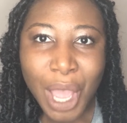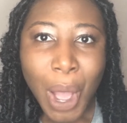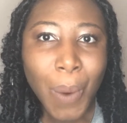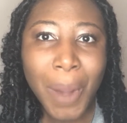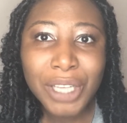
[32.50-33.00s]

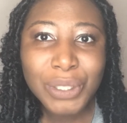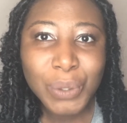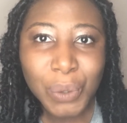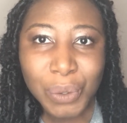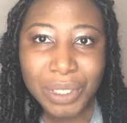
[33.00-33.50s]
While
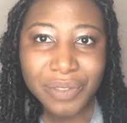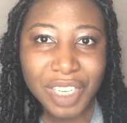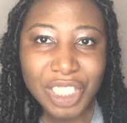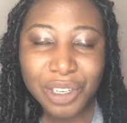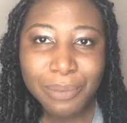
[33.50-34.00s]
schools
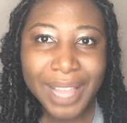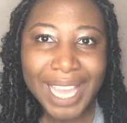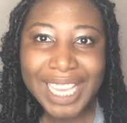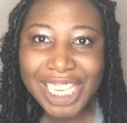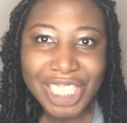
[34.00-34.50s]
feature Black
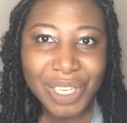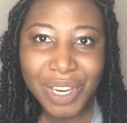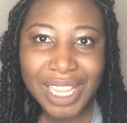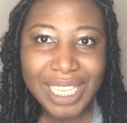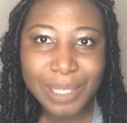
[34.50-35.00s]
history
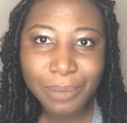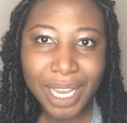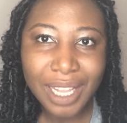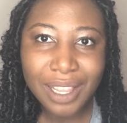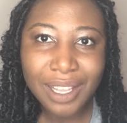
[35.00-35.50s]
this
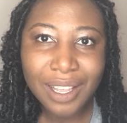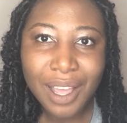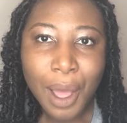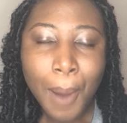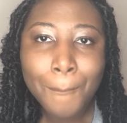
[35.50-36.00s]
month,
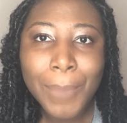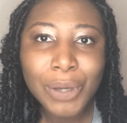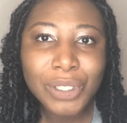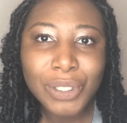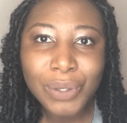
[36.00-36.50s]

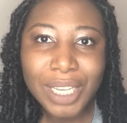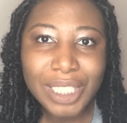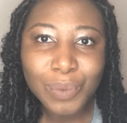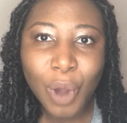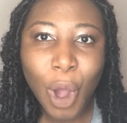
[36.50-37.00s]
most students
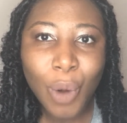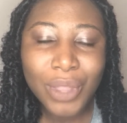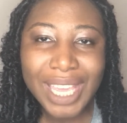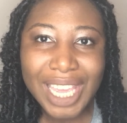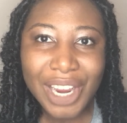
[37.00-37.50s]
will only
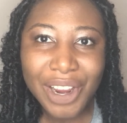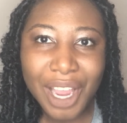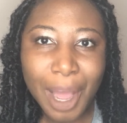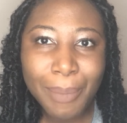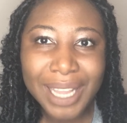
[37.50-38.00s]
hear
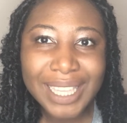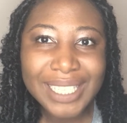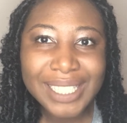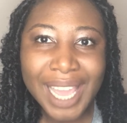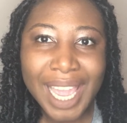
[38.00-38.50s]
about the
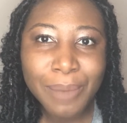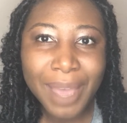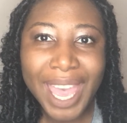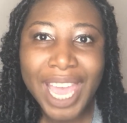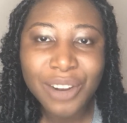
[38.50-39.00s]
same
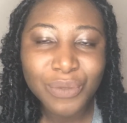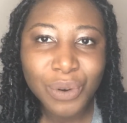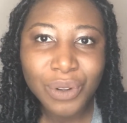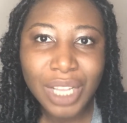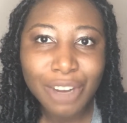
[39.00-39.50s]

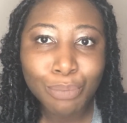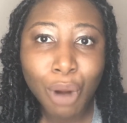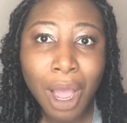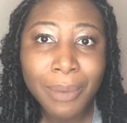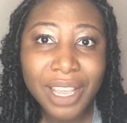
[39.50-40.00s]
handful of
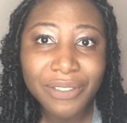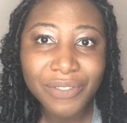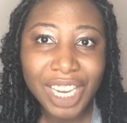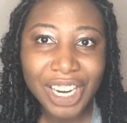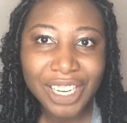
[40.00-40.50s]
prominent
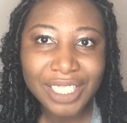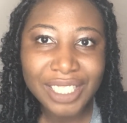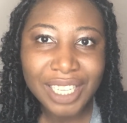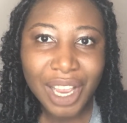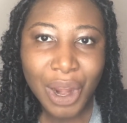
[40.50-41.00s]
figures:
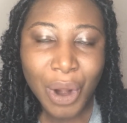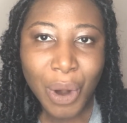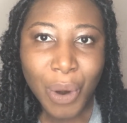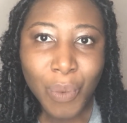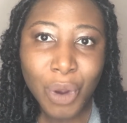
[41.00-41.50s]

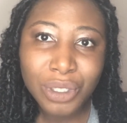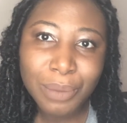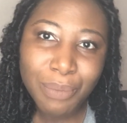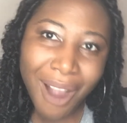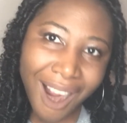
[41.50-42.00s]
Rosa
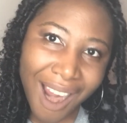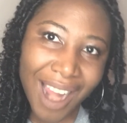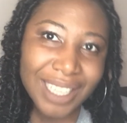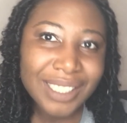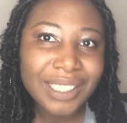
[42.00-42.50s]

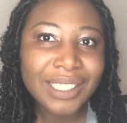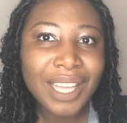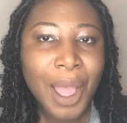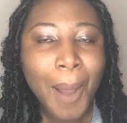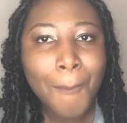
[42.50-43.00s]
Parks,
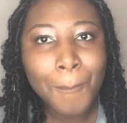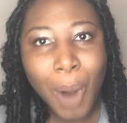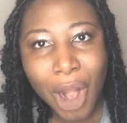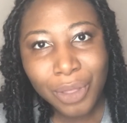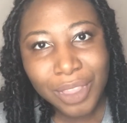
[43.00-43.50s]

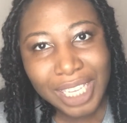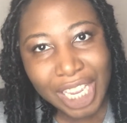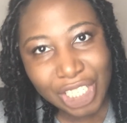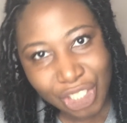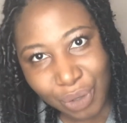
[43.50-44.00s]
Martin Luther
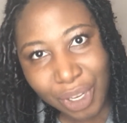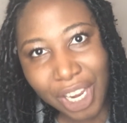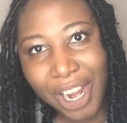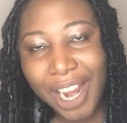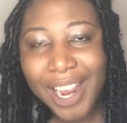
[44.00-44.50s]
King
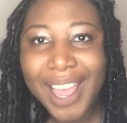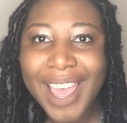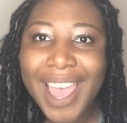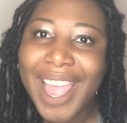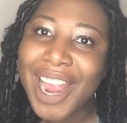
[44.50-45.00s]
Jr.,
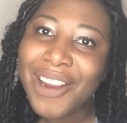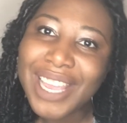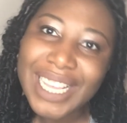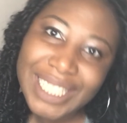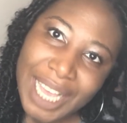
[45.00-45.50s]

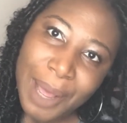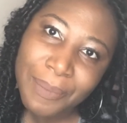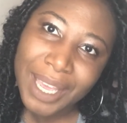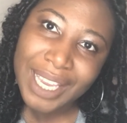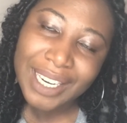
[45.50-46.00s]
Harriet
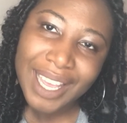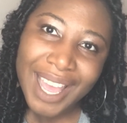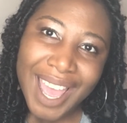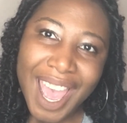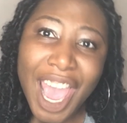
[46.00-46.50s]
Tubman,
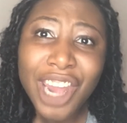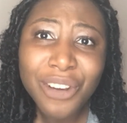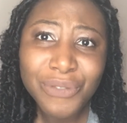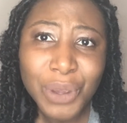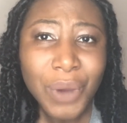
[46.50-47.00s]
and a
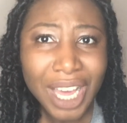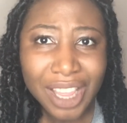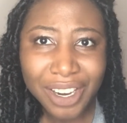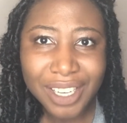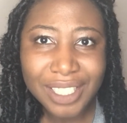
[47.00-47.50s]
few others.